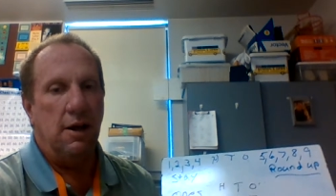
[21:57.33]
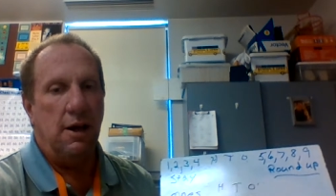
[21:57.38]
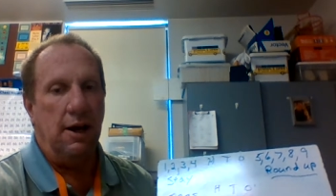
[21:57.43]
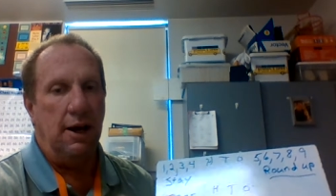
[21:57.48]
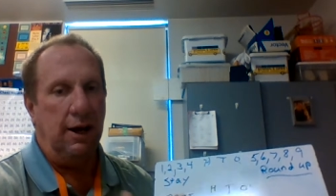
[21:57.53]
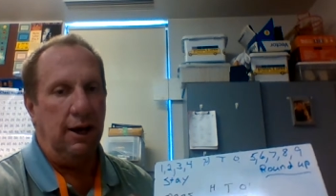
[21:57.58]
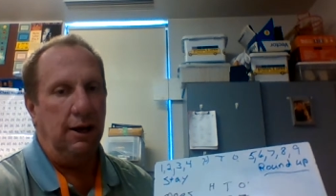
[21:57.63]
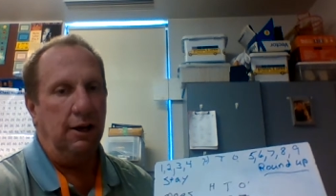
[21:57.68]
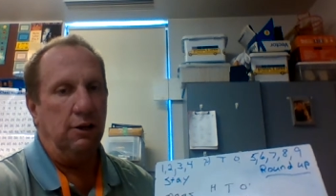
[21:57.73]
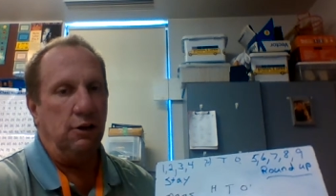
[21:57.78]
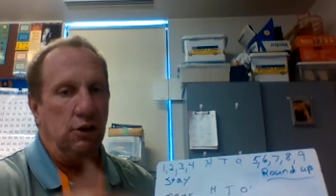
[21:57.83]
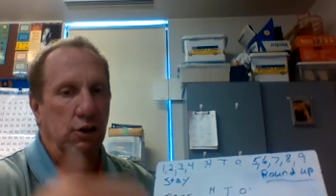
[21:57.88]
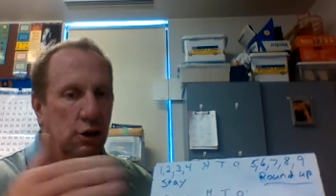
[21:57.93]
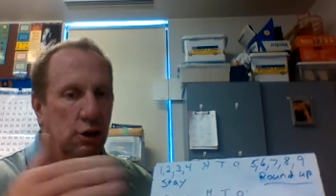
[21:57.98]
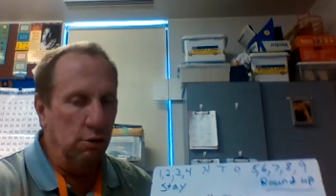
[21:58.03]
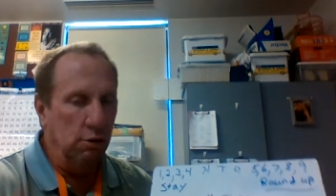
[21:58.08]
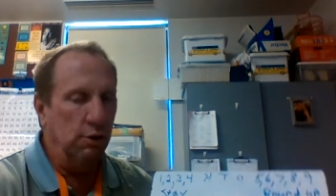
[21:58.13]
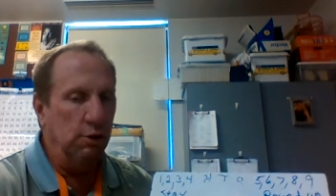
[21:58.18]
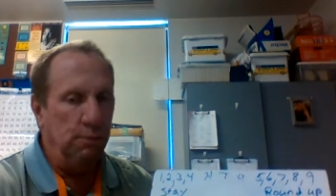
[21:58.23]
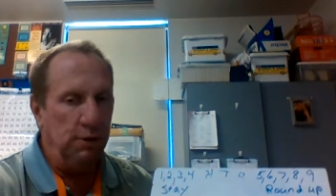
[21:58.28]
and
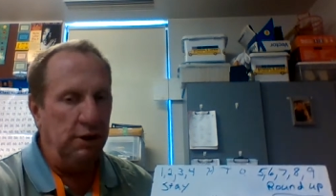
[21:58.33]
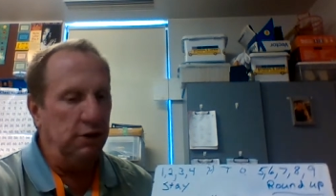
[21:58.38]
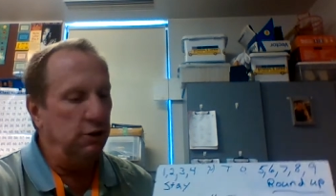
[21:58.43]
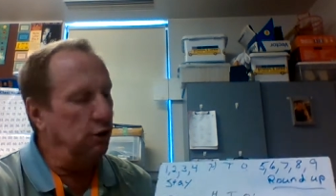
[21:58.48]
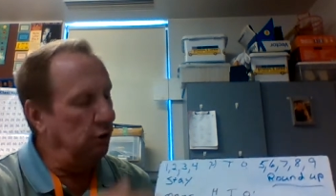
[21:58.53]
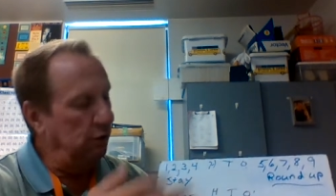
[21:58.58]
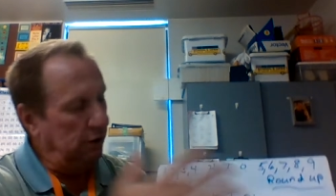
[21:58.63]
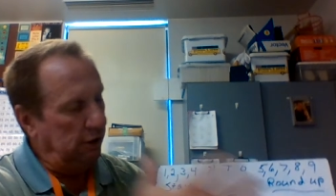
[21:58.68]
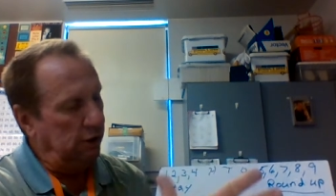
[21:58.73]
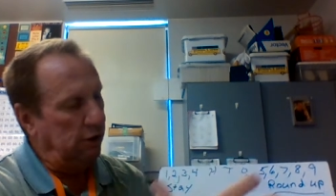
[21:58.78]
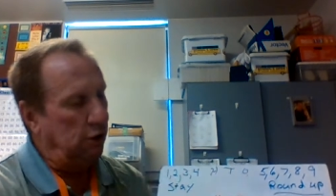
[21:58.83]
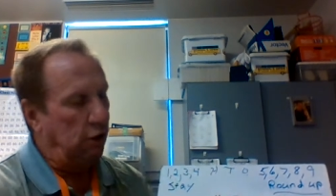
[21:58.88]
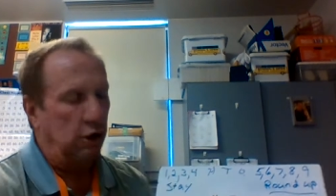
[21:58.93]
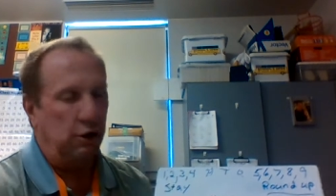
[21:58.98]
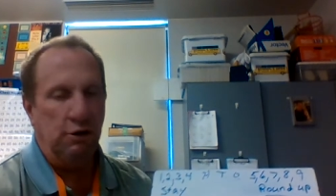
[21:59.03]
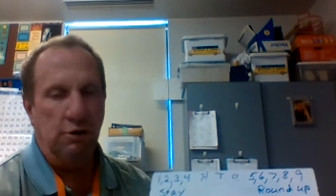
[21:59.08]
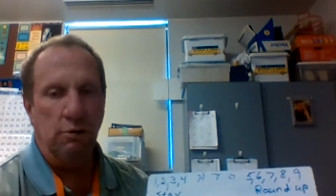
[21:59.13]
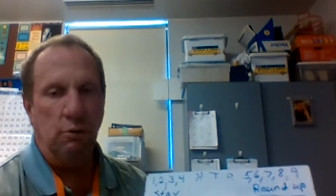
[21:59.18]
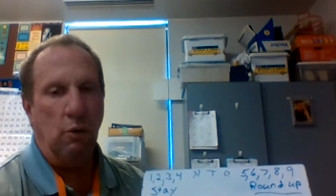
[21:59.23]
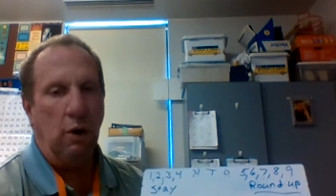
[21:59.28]
you would be doing it
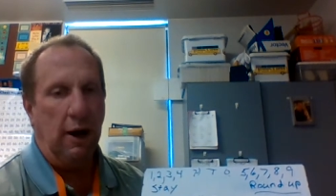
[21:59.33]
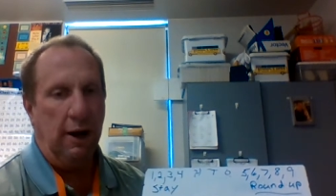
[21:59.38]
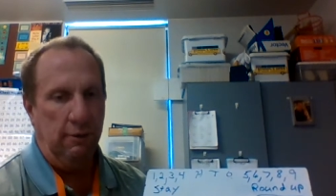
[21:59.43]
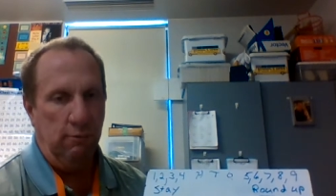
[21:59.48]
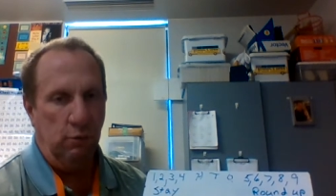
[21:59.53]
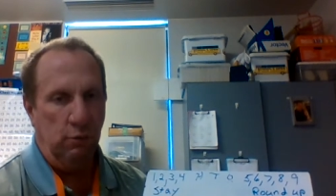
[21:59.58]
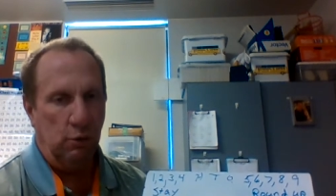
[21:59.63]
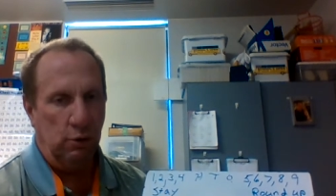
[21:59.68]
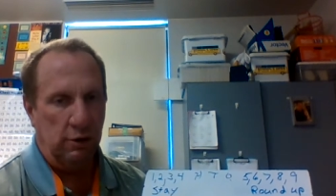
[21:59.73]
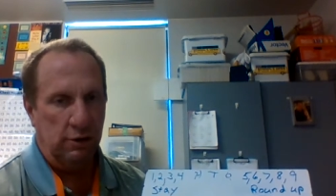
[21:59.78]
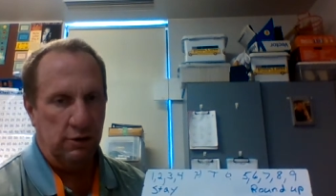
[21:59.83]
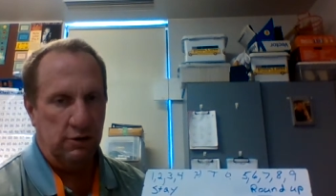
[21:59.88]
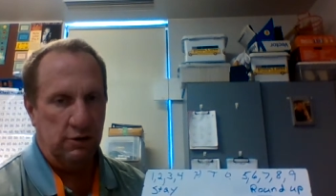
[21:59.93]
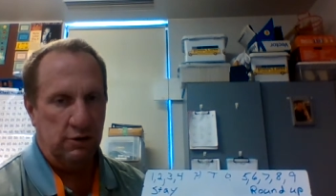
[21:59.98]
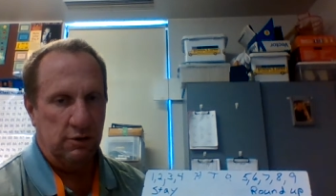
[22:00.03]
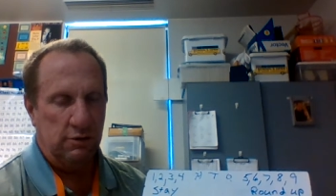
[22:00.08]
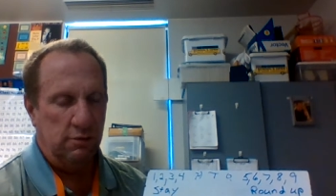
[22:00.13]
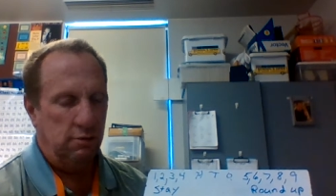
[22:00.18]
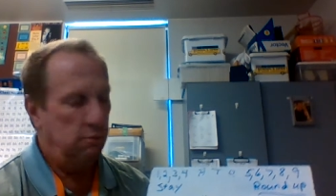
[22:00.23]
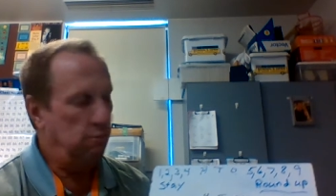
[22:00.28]
on your
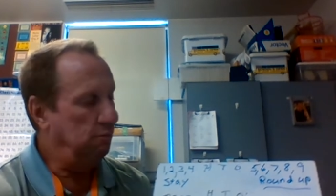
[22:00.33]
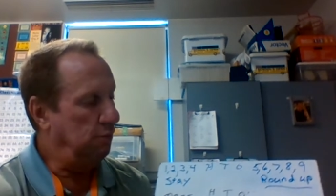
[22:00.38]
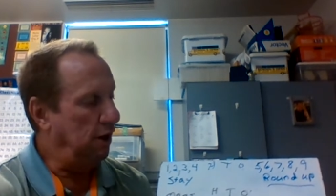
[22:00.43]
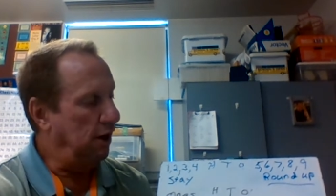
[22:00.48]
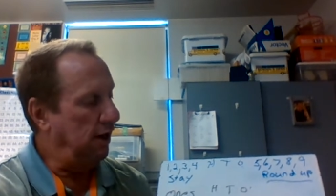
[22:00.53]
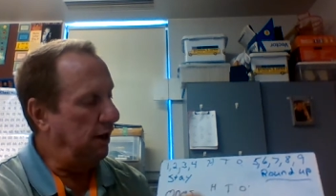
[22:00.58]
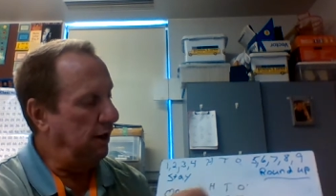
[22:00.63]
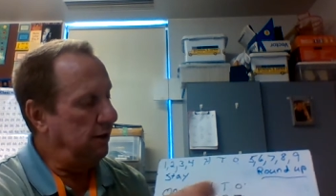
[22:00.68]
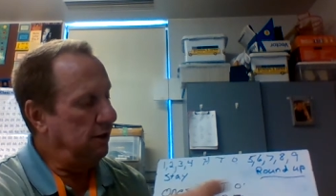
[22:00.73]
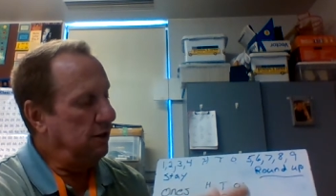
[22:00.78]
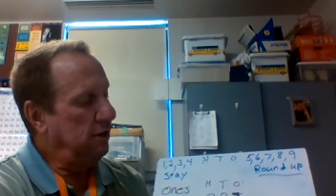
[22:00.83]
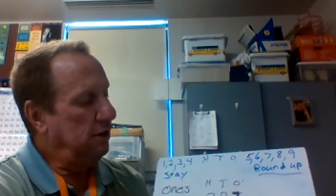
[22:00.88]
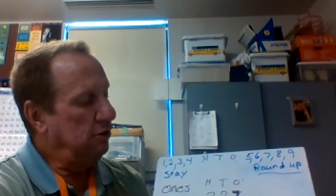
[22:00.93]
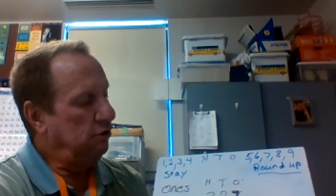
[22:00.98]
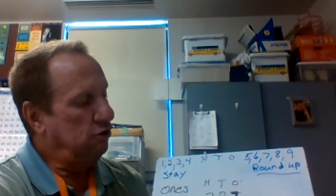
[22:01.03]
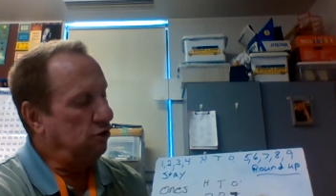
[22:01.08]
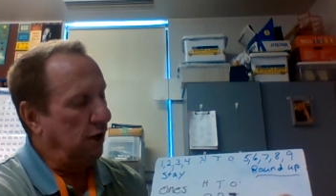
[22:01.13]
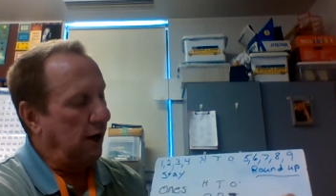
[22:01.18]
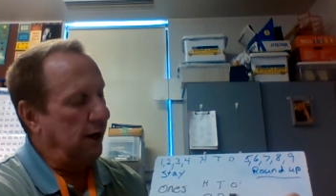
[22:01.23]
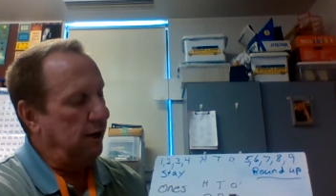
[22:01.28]
whiteboards but
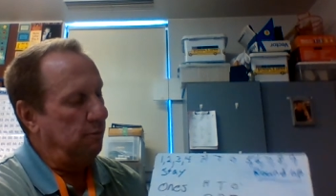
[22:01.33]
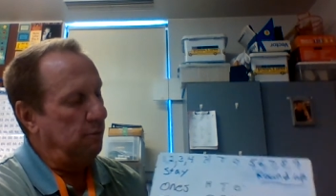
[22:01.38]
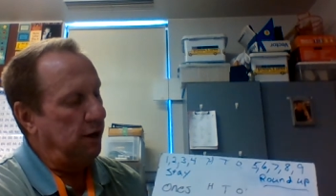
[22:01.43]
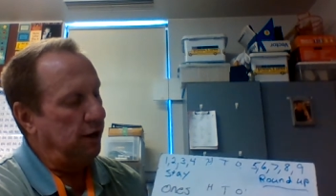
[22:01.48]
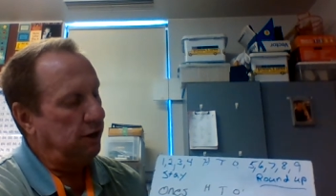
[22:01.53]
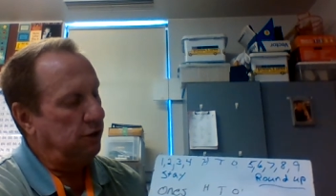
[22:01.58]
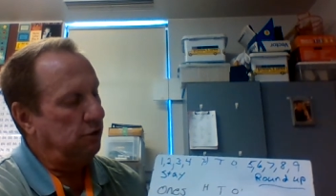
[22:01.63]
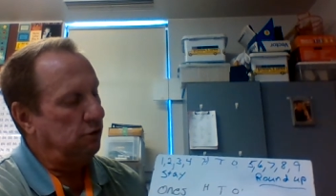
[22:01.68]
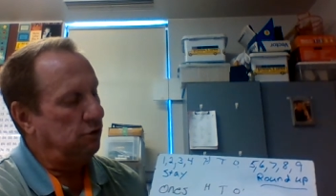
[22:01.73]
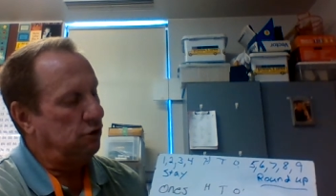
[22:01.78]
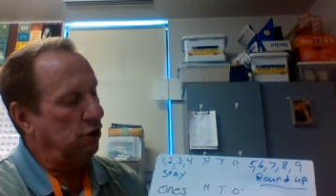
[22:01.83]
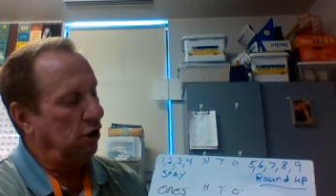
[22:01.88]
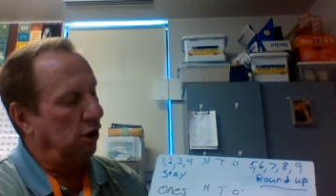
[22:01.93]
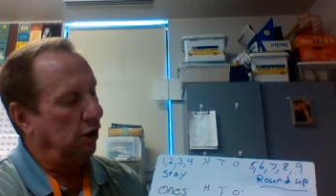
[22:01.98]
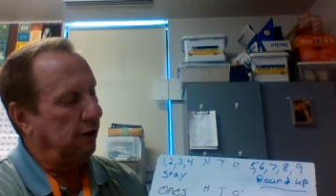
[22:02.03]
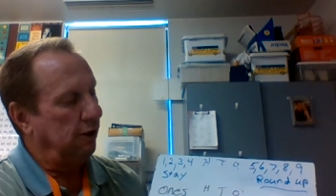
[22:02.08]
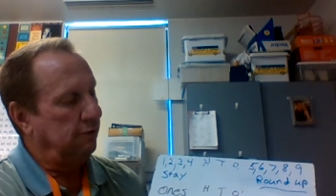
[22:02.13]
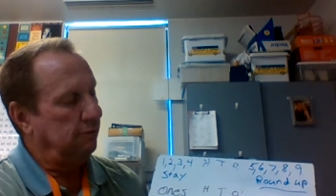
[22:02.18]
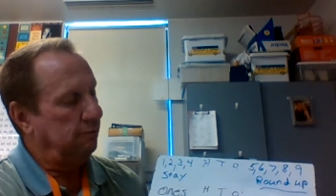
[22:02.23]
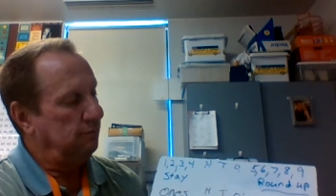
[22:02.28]
try to make your
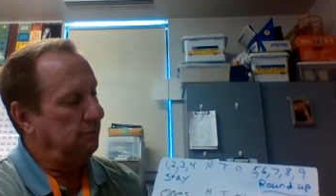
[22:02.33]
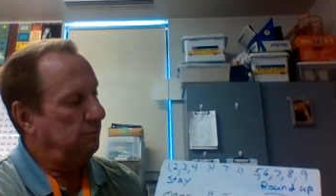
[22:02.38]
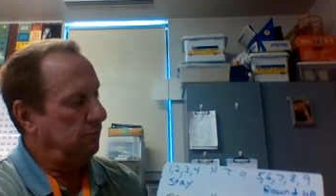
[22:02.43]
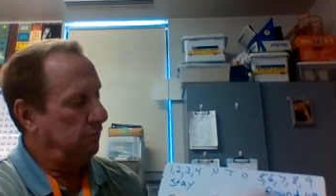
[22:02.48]
chart